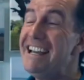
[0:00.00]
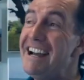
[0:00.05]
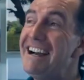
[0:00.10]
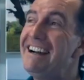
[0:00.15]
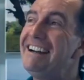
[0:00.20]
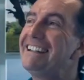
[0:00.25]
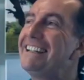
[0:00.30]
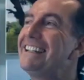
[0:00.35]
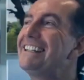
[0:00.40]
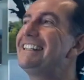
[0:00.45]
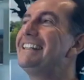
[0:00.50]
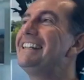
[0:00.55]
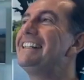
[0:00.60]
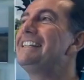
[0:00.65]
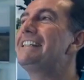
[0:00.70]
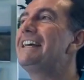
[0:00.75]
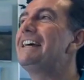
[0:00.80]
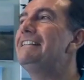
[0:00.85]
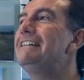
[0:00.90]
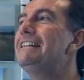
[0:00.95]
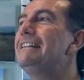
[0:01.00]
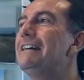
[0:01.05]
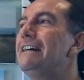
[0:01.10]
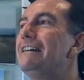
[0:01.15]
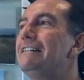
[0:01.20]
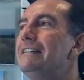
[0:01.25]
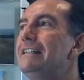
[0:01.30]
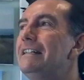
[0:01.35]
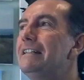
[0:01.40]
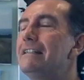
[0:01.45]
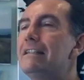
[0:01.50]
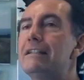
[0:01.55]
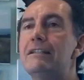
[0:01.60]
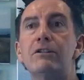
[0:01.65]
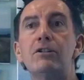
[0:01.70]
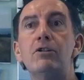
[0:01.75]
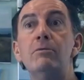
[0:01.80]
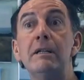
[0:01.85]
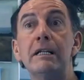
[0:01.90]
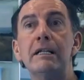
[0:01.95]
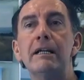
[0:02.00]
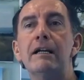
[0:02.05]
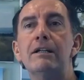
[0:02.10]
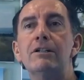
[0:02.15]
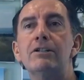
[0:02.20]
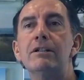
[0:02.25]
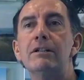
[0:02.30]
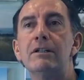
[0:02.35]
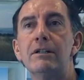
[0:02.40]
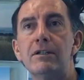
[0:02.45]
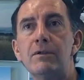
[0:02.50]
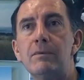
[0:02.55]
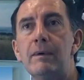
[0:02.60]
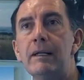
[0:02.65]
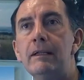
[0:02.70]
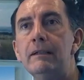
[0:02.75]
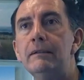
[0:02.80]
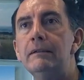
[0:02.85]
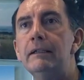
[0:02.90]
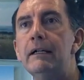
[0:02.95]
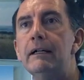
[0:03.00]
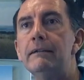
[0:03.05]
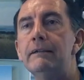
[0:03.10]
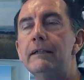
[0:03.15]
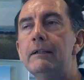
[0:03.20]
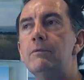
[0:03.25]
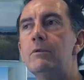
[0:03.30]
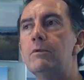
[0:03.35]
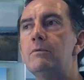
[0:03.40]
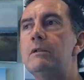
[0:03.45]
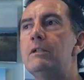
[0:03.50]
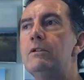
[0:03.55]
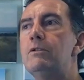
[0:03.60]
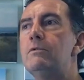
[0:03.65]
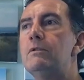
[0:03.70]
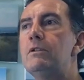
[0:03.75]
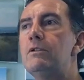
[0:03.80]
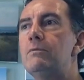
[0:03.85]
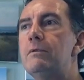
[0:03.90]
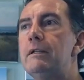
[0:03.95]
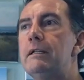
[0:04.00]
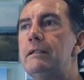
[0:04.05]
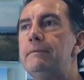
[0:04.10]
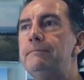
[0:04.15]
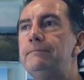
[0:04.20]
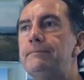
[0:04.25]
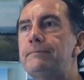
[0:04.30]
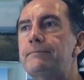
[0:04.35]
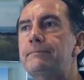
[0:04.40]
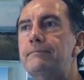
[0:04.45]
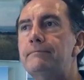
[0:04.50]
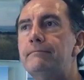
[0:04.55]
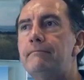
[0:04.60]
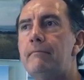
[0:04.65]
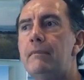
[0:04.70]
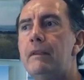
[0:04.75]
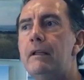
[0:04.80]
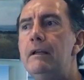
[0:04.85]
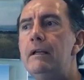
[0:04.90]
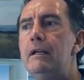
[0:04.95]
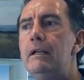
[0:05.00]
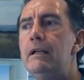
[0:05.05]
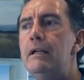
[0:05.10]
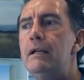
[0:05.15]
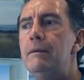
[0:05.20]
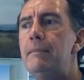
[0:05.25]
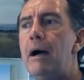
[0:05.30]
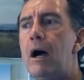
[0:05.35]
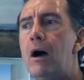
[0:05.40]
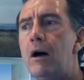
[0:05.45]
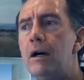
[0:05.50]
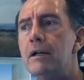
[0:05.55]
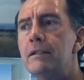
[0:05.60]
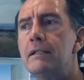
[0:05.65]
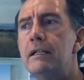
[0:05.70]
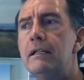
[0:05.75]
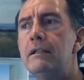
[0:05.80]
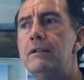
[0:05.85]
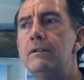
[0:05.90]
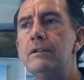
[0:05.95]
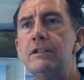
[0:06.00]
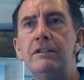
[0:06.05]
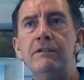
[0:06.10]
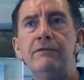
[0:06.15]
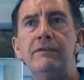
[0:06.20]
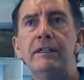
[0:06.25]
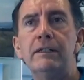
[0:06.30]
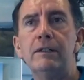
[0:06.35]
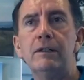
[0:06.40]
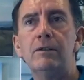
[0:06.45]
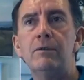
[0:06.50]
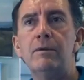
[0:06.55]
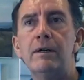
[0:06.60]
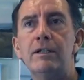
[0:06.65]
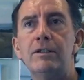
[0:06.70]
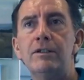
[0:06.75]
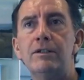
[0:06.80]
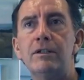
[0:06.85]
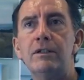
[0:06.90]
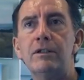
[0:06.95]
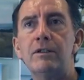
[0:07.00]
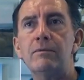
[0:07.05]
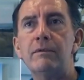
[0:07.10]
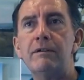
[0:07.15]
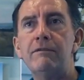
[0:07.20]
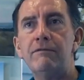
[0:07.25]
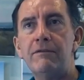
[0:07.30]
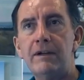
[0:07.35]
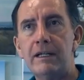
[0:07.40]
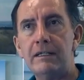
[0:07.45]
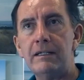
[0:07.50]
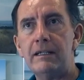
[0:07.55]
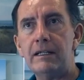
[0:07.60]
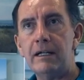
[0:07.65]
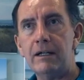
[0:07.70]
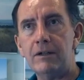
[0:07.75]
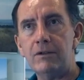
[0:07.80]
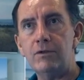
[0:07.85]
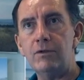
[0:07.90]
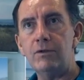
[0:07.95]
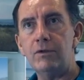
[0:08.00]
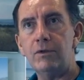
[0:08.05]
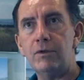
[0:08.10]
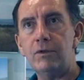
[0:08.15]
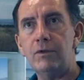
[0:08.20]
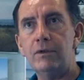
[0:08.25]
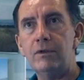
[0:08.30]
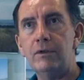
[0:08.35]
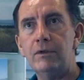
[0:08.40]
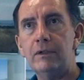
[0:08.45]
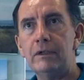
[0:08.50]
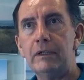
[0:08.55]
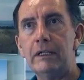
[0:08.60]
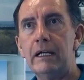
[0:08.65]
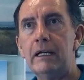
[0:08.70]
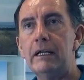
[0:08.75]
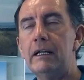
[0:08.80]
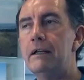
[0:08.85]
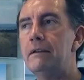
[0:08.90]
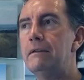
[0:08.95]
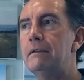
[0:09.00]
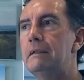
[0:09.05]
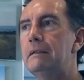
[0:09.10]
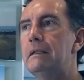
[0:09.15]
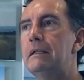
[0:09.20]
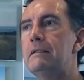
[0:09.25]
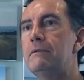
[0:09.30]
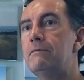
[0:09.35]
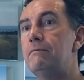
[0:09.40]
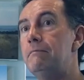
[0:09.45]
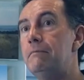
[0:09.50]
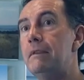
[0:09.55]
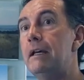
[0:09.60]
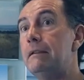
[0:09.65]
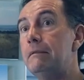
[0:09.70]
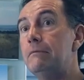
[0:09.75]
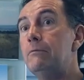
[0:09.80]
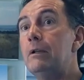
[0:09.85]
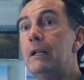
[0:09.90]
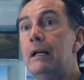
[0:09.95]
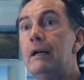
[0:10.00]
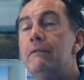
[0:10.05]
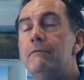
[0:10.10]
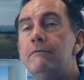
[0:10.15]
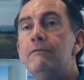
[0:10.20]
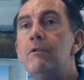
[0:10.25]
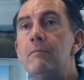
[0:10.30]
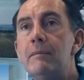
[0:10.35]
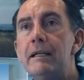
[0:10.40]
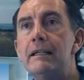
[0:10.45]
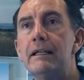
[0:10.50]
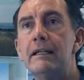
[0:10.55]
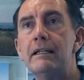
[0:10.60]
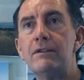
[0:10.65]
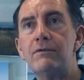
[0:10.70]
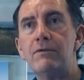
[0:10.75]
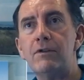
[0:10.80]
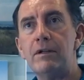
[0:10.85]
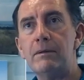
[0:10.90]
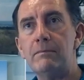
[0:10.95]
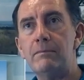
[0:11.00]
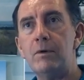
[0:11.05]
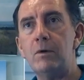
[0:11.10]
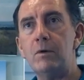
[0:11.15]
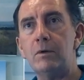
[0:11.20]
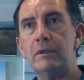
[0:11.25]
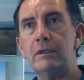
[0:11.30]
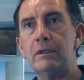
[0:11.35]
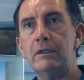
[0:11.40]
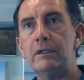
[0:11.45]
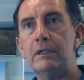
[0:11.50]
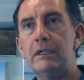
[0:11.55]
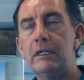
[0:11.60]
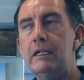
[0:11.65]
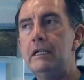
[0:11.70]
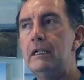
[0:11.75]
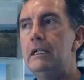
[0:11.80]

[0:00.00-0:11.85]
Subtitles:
Yeah, I guess it is. I think it's communication as well. I think what we do is by asking those difficult questions, we're facing our truth. Okay, and I think for me that is very important.